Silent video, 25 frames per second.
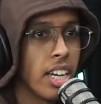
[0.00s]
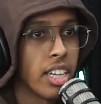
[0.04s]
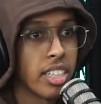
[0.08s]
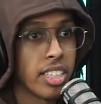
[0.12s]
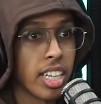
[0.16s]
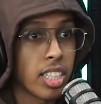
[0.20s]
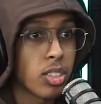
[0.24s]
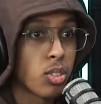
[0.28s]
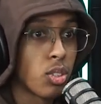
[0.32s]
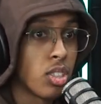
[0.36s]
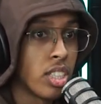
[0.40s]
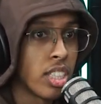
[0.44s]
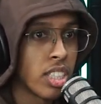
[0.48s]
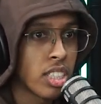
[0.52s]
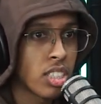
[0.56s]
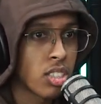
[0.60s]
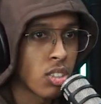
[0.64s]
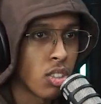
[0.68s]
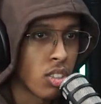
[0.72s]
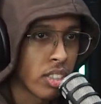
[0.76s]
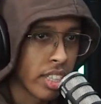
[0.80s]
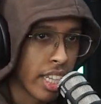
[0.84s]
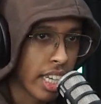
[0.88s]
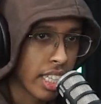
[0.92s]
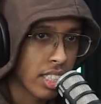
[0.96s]
React to this
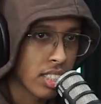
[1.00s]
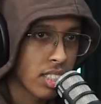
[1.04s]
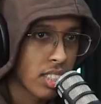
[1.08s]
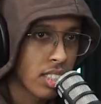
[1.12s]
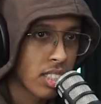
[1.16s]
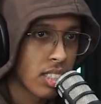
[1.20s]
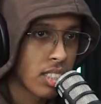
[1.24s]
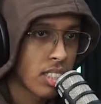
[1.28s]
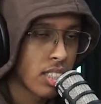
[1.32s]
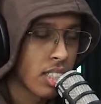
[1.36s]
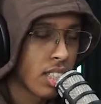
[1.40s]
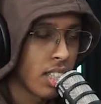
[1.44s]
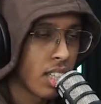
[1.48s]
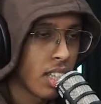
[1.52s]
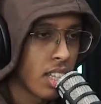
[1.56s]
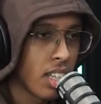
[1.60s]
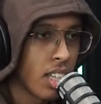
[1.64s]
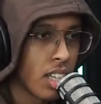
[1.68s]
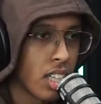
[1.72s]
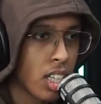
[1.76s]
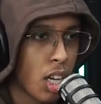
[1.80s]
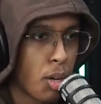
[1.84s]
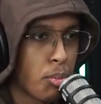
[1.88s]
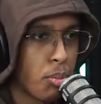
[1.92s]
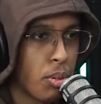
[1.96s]
song next.
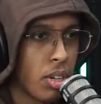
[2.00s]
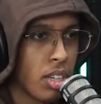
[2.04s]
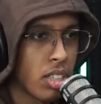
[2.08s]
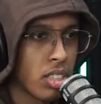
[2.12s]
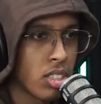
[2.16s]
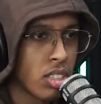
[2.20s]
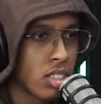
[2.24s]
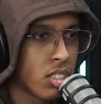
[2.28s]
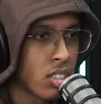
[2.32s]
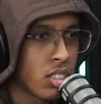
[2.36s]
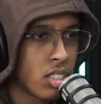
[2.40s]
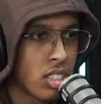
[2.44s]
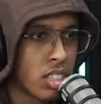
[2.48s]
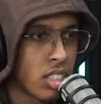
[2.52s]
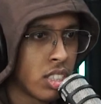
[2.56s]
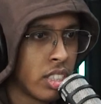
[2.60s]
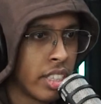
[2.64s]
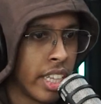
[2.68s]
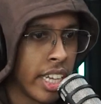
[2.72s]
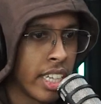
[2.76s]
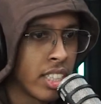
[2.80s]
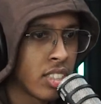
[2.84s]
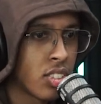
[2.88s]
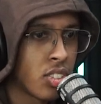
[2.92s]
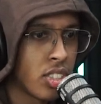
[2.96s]
Couple
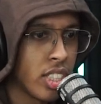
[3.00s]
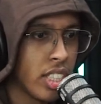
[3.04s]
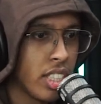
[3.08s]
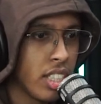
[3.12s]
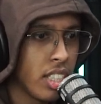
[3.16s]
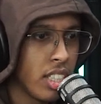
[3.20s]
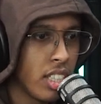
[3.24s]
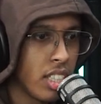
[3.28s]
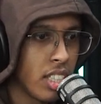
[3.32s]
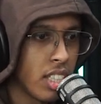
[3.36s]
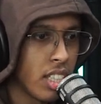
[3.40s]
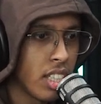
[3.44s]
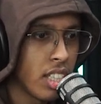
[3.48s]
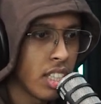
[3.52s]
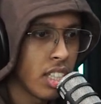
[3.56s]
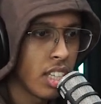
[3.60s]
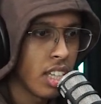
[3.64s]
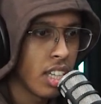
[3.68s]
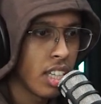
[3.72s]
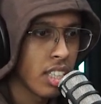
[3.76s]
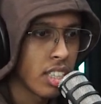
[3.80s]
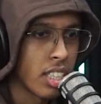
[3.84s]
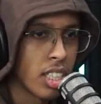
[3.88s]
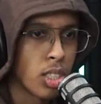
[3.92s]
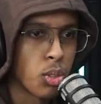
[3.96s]
day three,
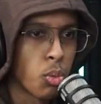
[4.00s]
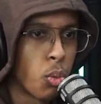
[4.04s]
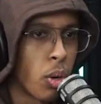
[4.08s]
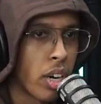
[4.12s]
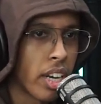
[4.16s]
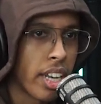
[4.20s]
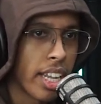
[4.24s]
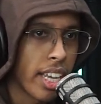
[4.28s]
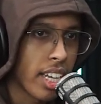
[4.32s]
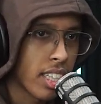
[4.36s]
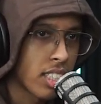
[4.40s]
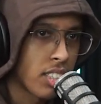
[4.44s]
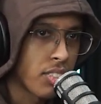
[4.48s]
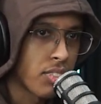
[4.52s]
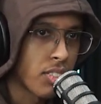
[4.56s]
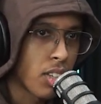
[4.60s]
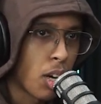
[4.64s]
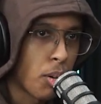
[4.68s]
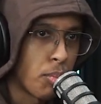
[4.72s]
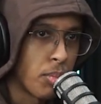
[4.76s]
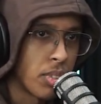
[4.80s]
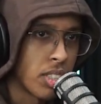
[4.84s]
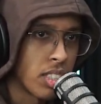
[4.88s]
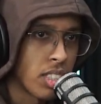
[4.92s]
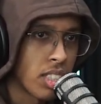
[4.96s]
there's one negative
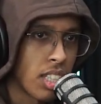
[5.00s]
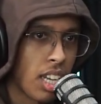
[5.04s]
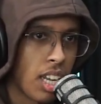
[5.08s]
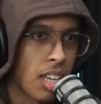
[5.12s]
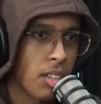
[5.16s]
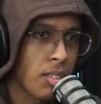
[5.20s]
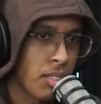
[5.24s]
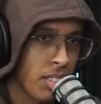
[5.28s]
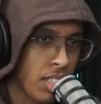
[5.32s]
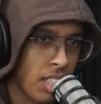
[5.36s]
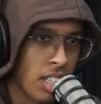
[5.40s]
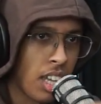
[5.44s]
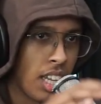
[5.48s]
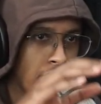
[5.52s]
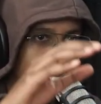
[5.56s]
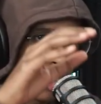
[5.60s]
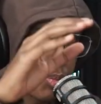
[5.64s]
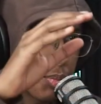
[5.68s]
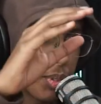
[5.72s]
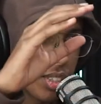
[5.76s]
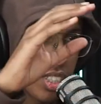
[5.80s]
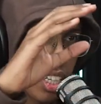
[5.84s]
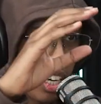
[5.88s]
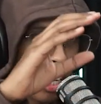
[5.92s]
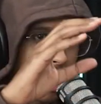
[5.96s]
comment. They're like, at this
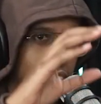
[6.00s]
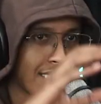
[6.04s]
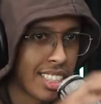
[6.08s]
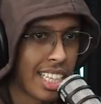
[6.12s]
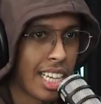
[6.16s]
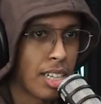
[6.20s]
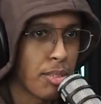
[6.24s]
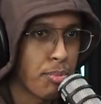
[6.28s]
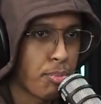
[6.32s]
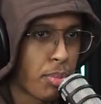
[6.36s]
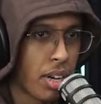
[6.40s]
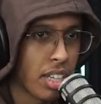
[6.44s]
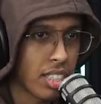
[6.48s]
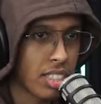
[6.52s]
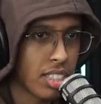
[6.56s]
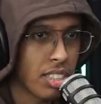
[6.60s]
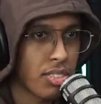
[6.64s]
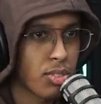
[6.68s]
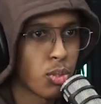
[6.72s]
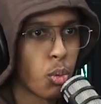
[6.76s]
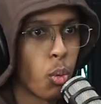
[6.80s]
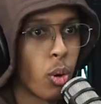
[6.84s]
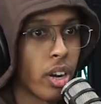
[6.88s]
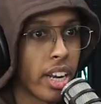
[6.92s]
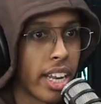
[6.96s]
point, they're like 10 positives,
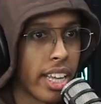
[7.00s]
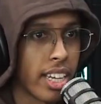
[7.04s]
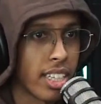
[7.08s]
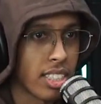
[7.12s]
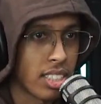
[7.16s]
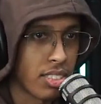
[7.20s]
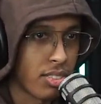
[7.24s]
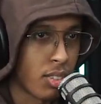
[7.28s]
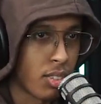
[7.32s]
one negative,